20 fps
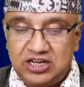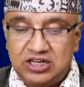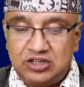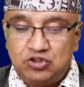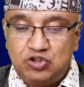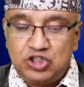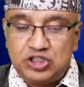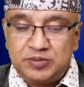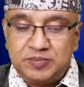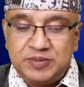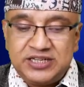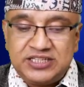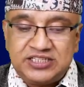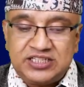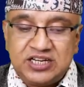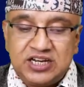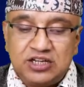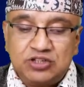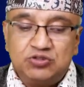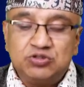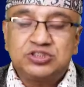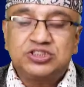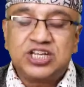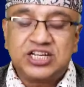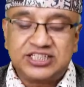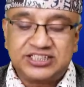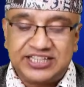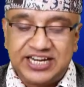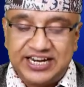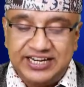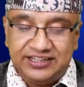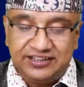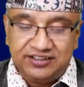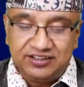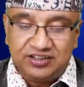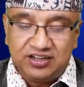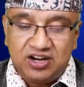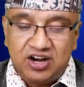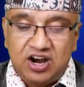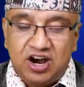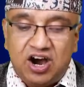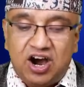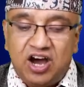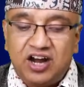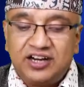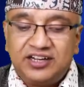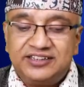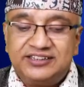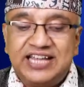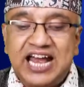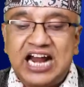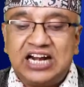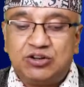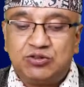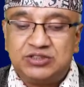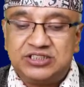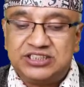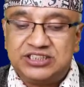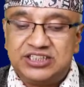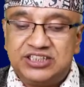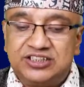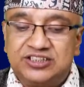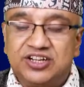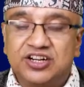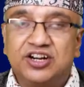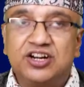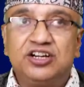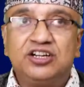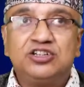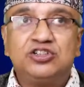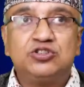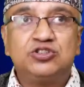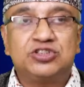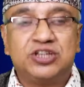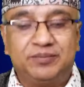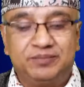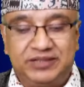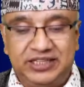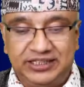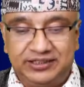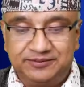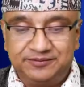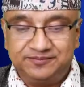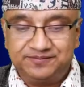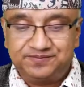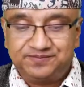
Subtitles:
which means to sustain or that which is integral to something.